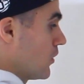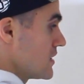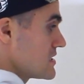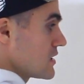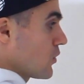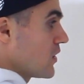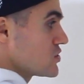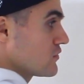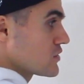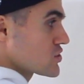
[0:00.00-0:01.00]
what is the
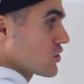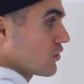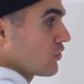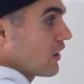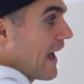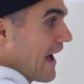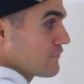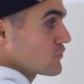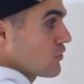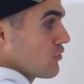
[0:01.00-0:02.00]
equation of the circle
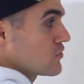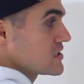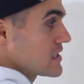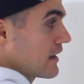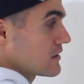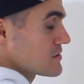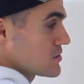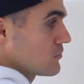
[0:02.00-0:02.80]
after three seconds?